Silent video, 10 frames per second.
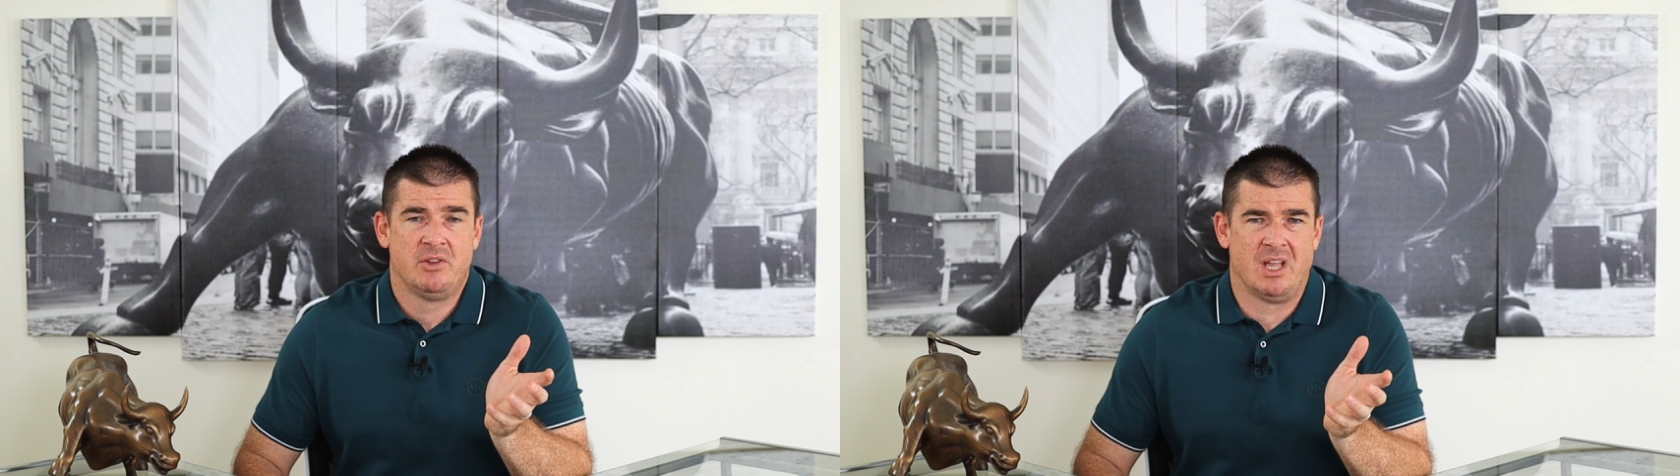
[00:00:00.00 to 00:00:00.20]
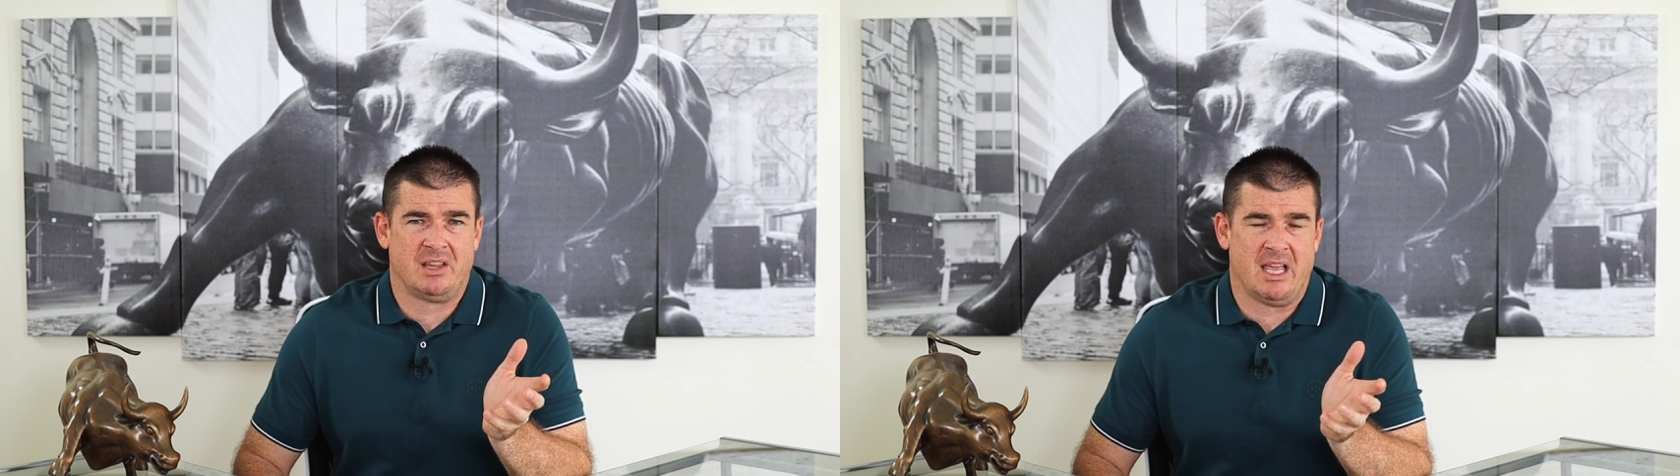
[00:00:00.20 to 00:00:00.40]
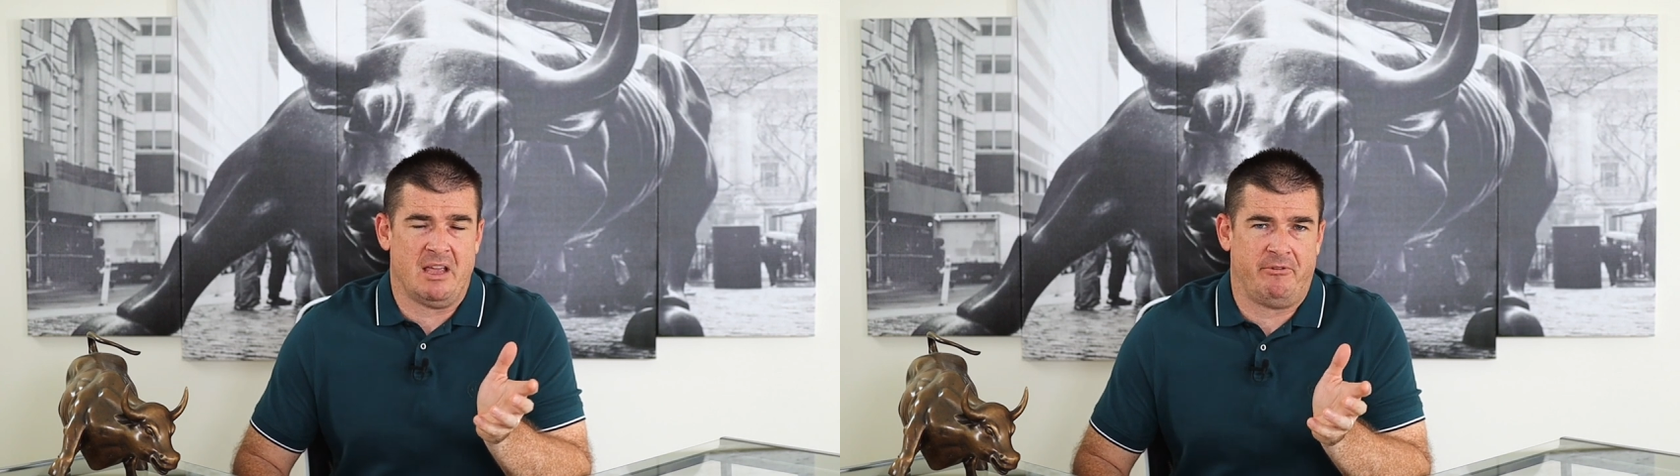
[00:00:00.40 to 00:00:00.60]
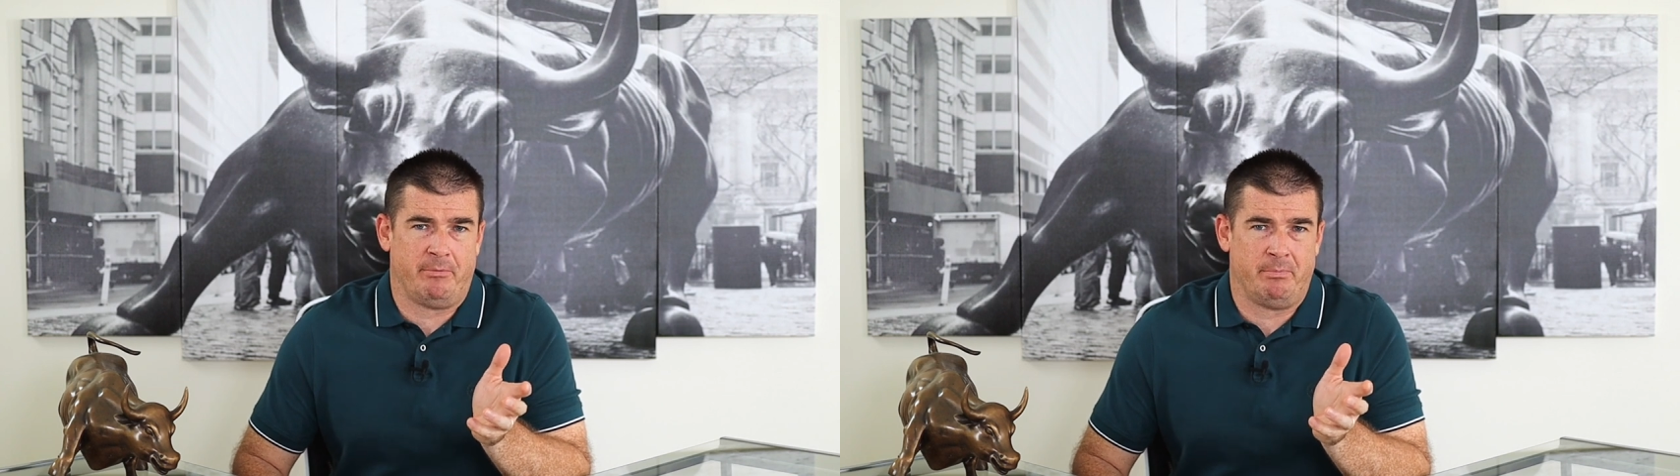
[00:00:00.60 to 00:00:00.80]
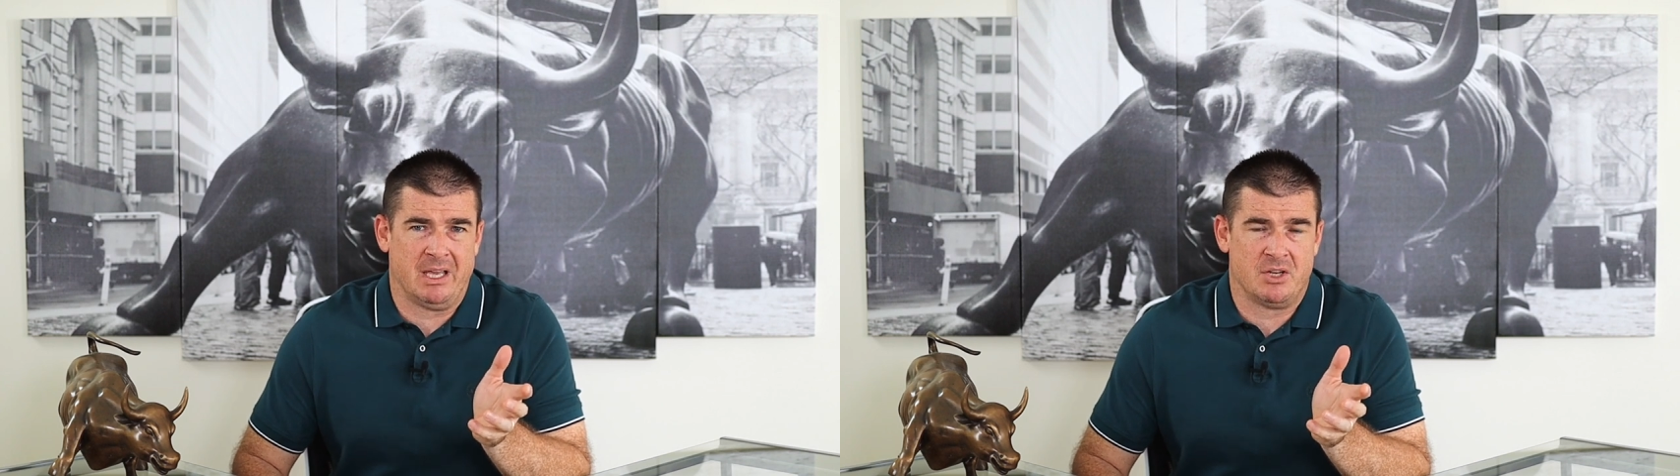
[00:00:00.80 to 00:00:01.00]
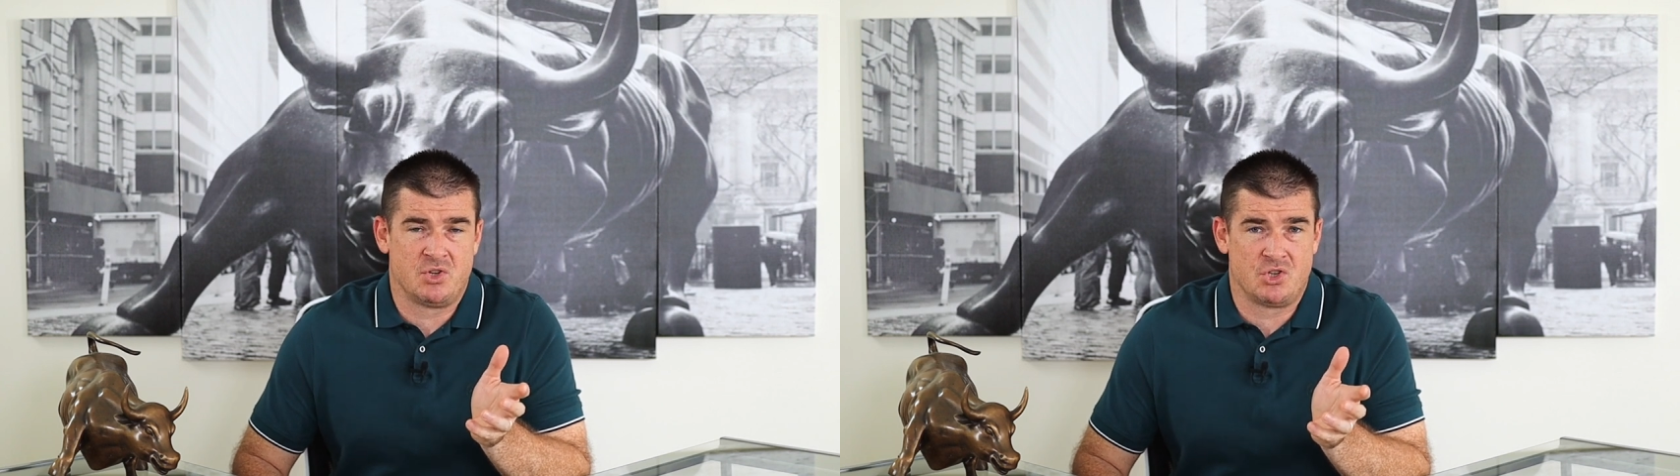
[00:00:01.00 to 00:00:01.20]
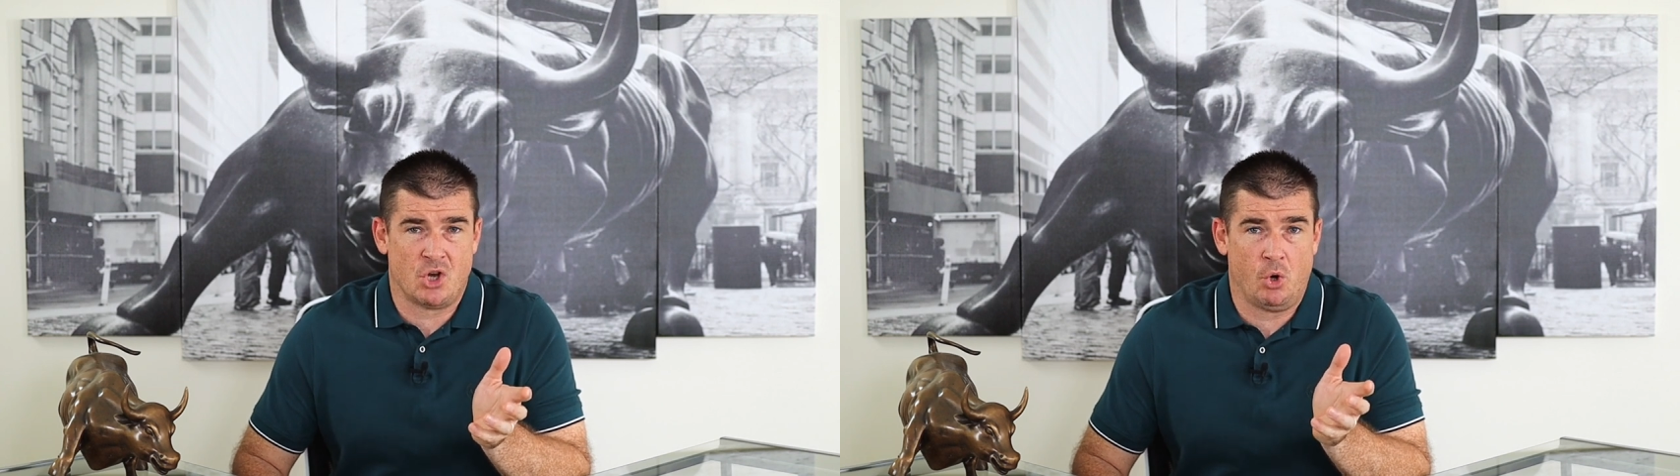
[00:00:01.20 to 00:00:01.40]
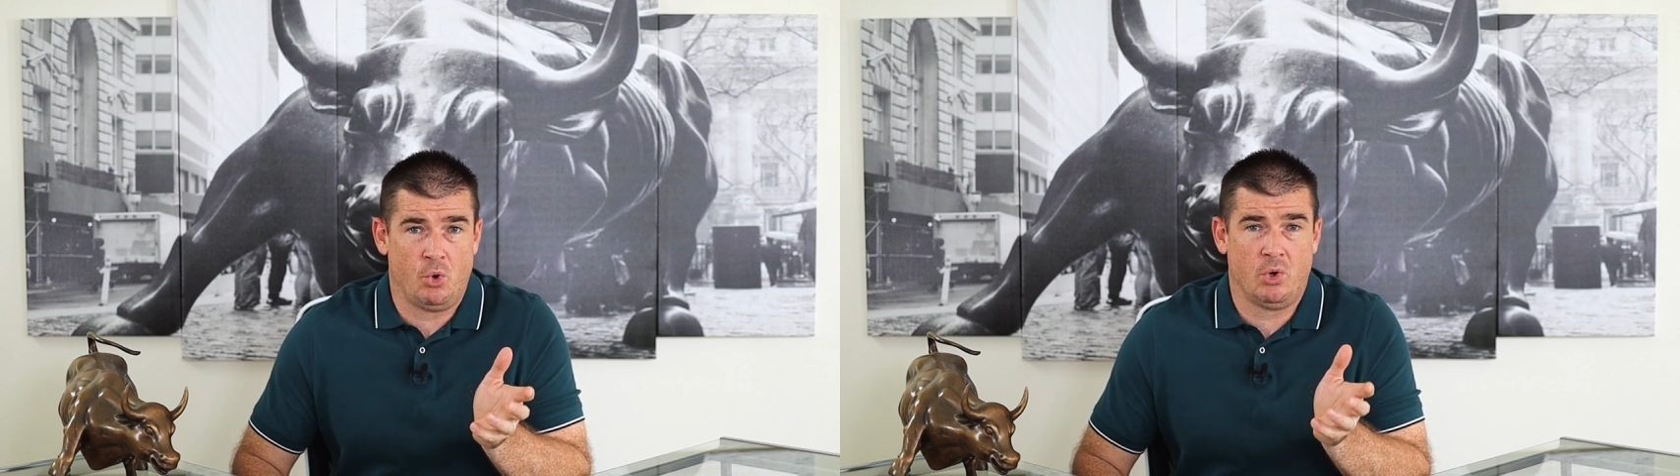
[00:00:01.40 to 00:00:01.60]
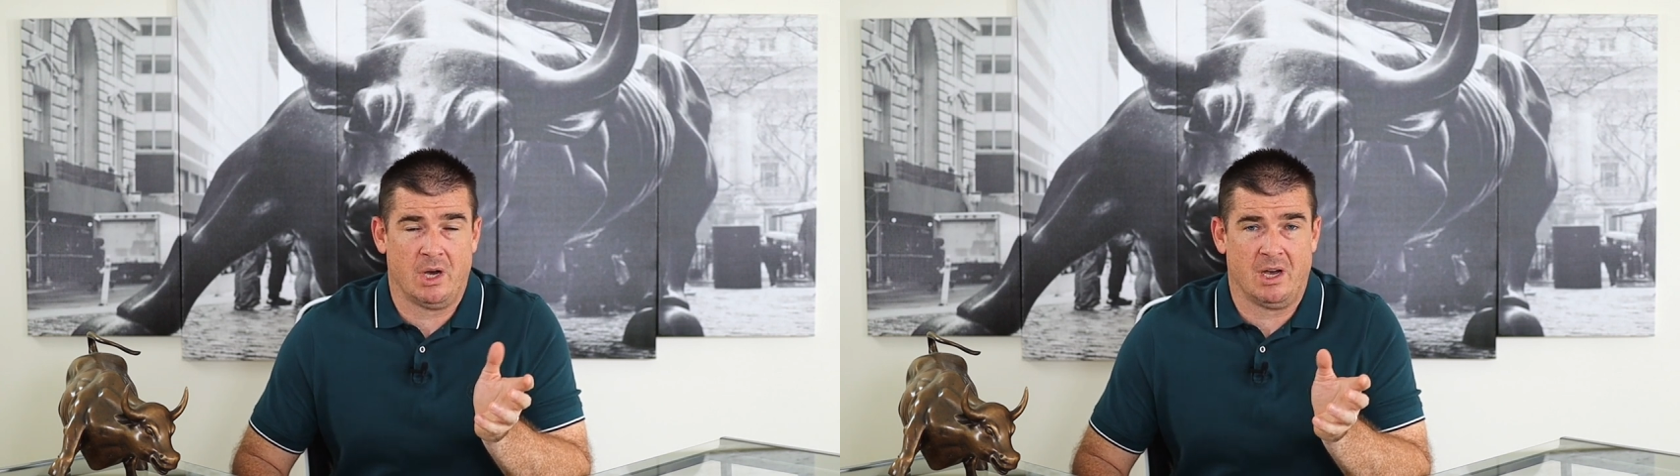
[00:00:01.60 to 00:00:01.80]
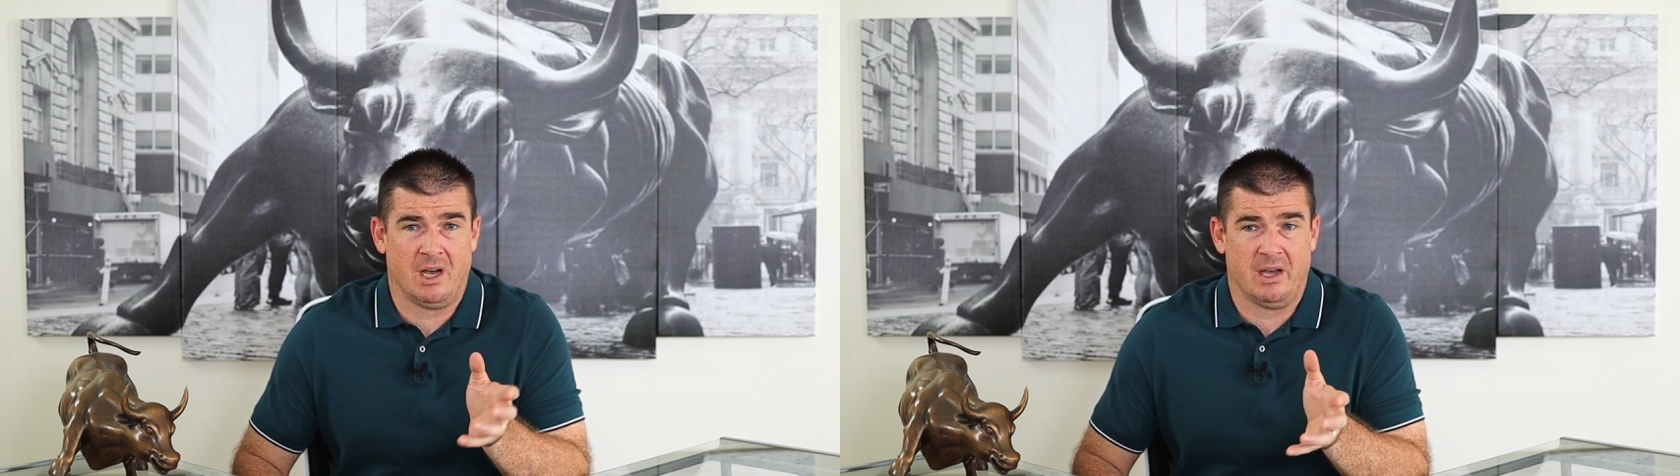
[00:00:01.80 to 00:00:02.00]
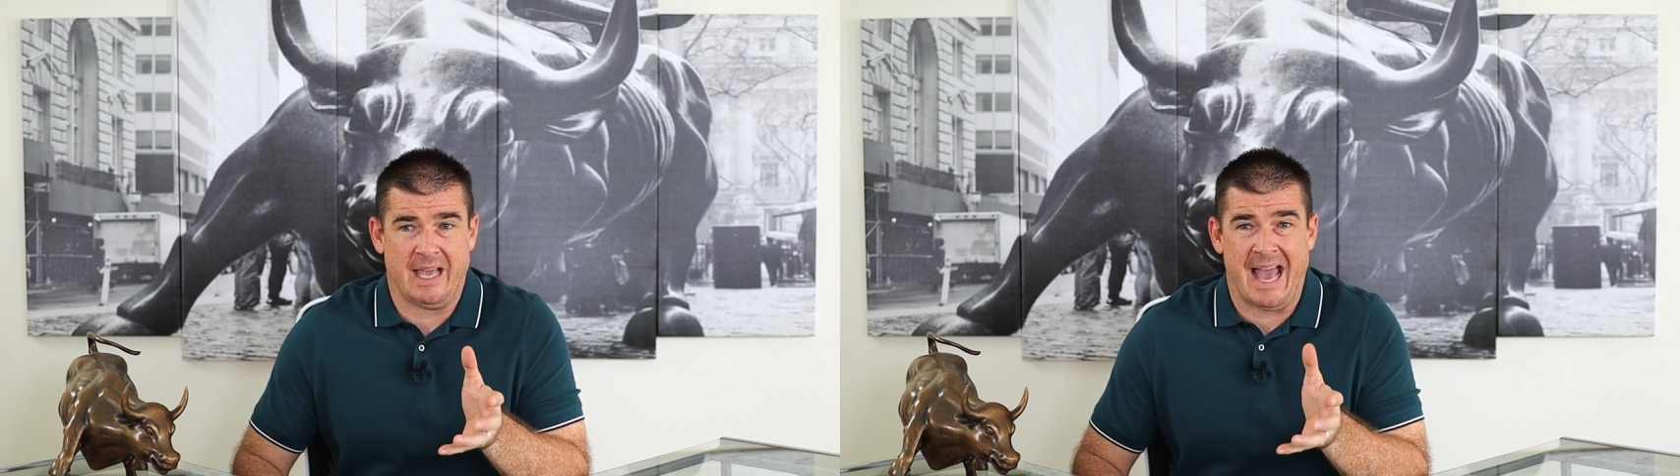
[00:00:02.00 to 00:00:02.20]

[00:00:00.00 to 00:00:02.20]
that they've been so uh,